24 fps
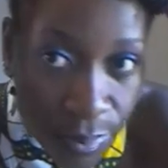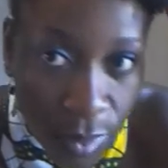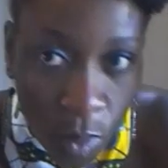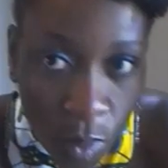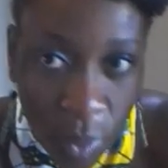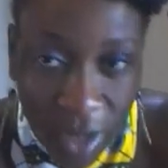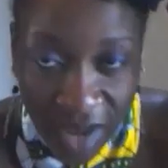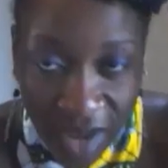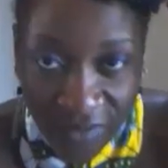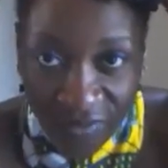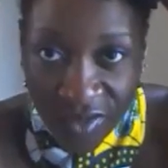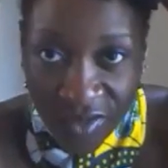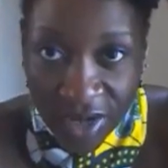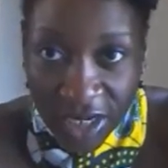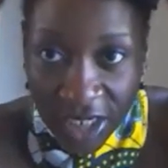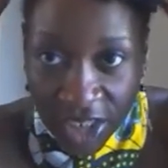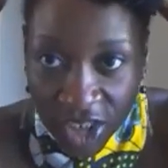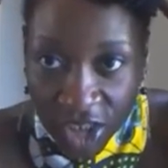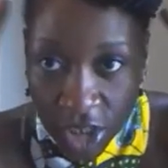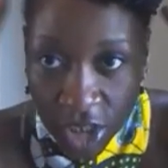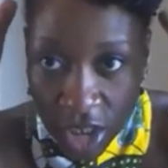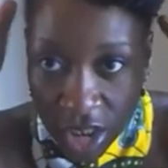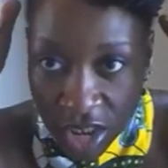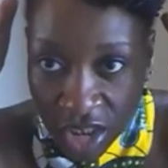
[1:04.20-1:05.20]
When I
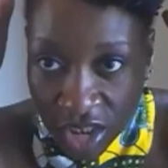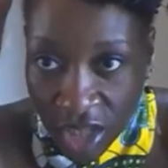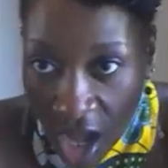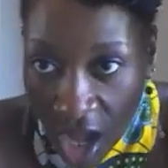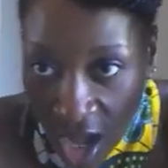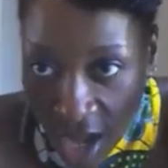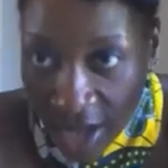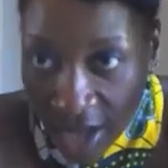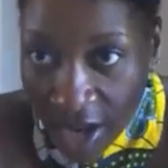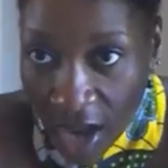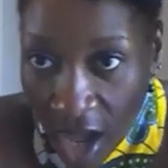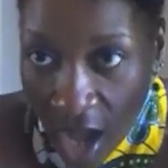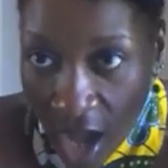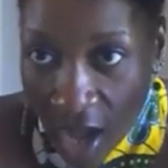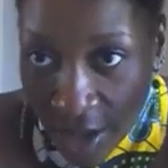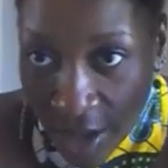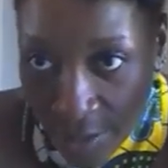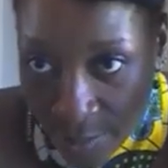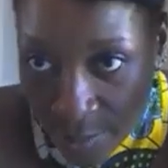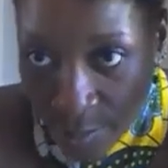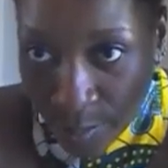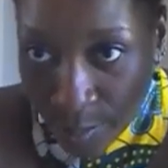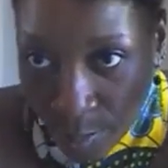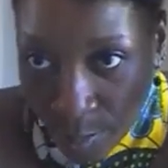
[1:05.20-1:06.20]
finish the style,
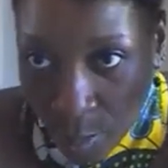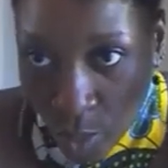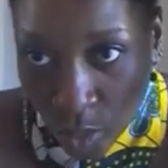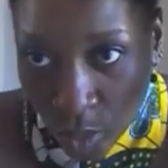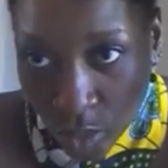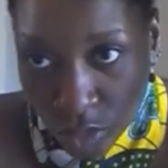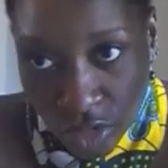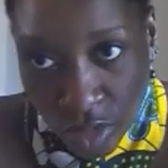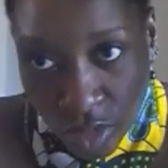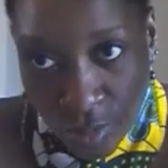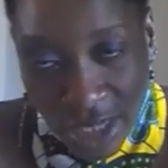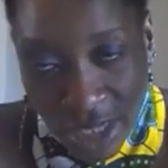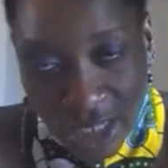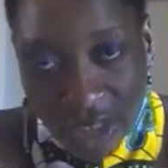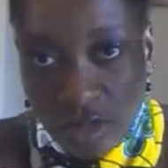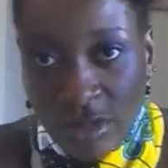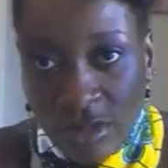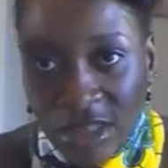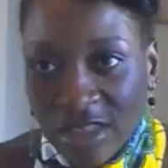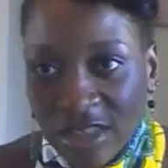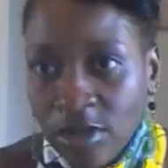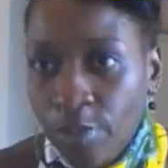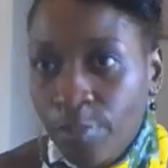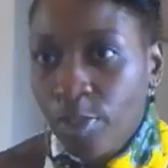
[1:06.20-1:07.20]
I pull to make sure
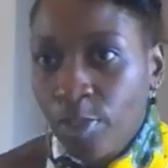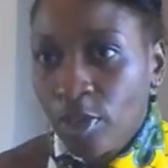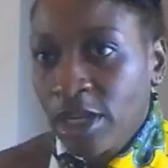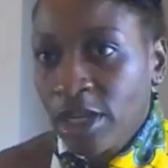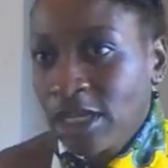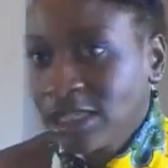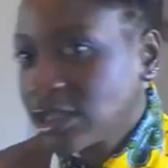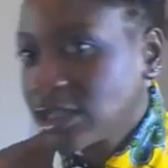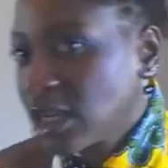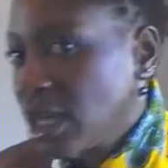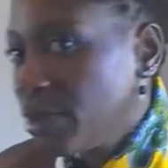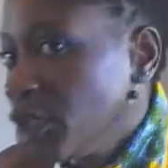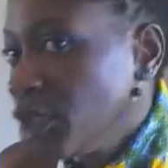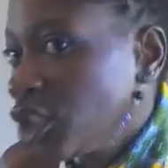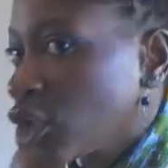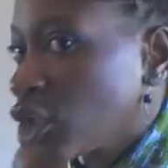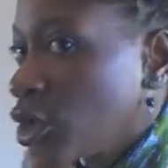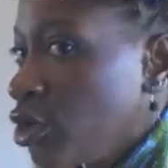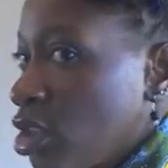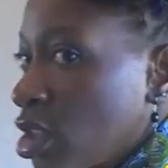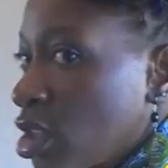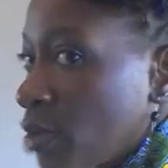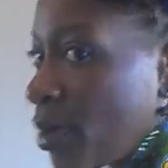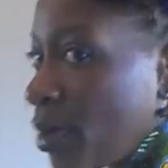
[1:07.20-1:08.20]
it's not pulling. So let me show
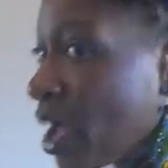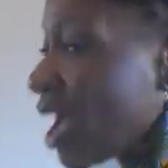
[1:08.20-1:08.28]
you the